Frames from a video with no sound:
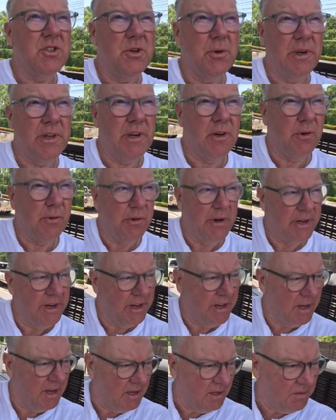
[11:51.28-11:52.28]
two in
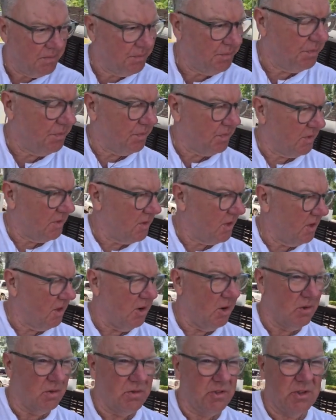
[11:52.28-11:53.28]
already,
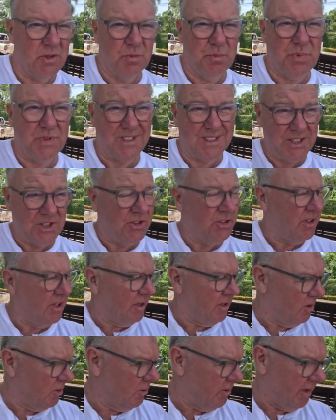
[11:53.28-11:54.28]
or two positioned
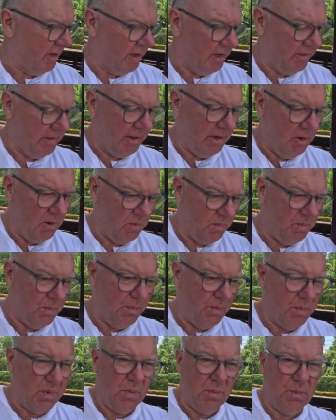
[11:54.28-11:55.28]
in already. They're not
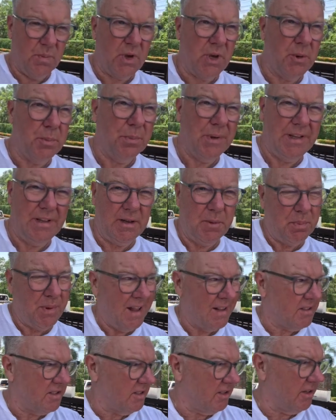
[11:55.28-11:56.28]
completely
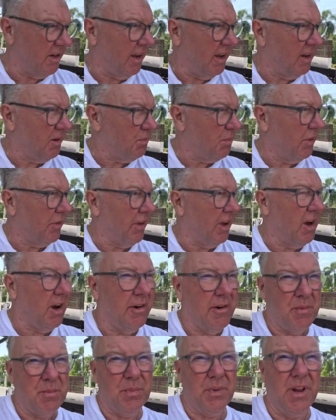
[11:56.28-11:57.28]
planted yet, but they
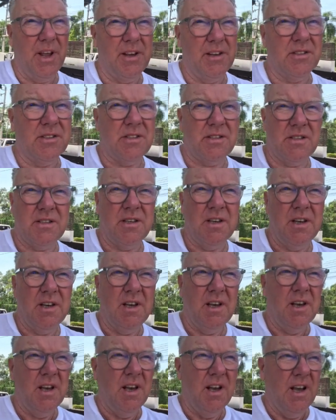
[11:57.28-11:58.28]
are in place.
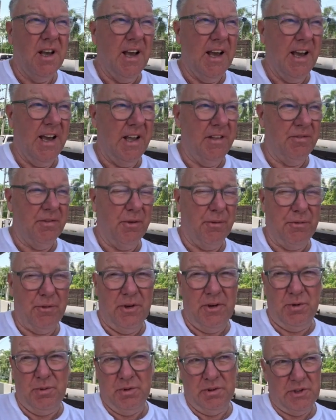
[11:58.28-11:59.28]
And the
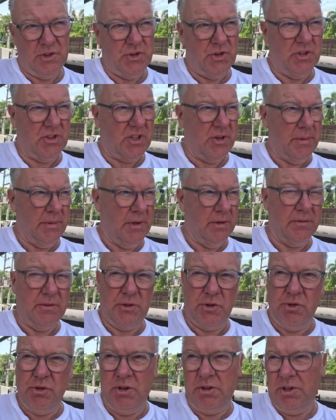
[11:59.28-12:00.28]
third one is just coming off
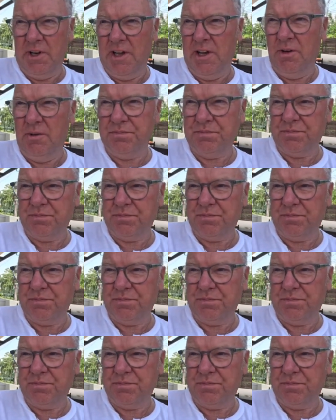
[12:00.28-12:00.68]
the truck now.